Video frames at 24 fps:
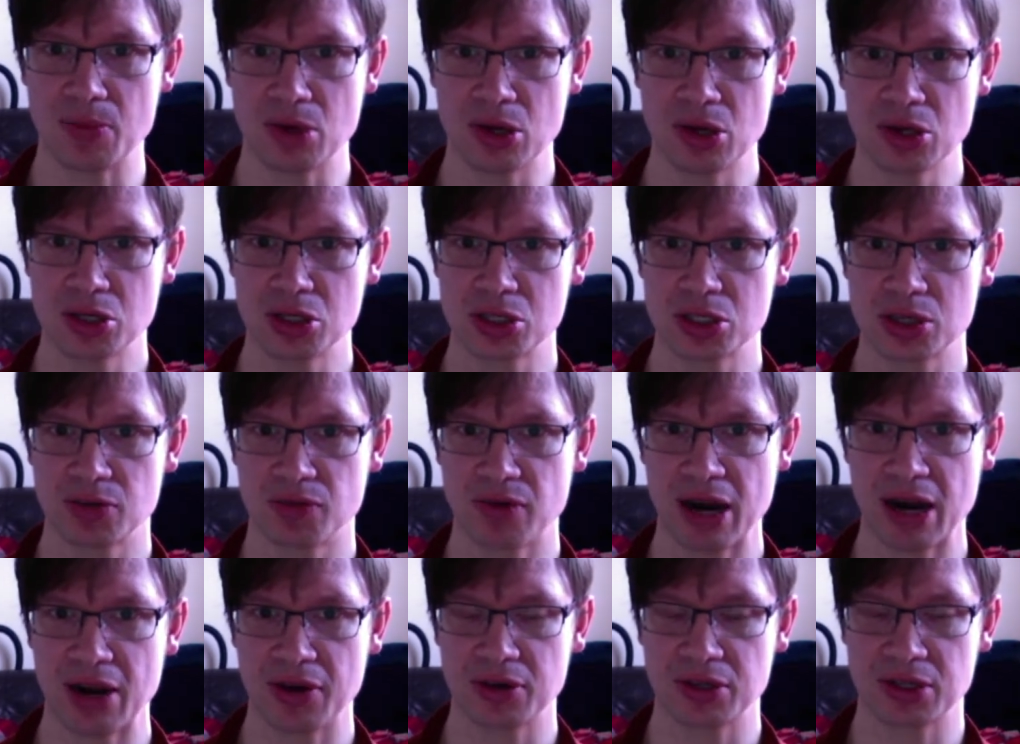just
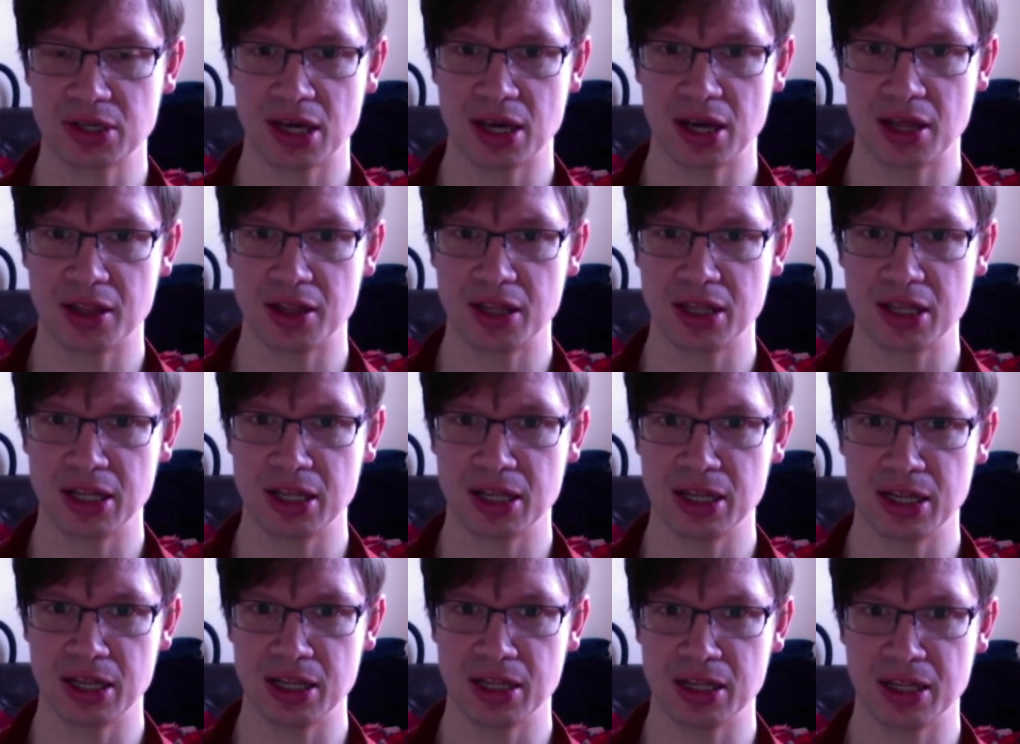around
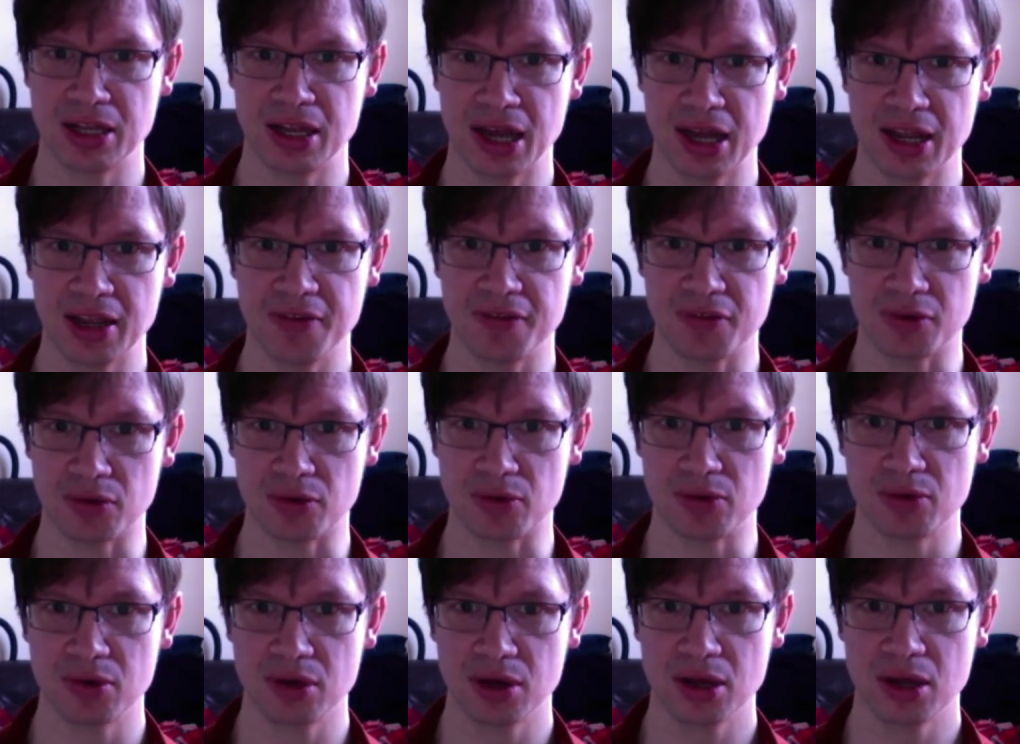the navel,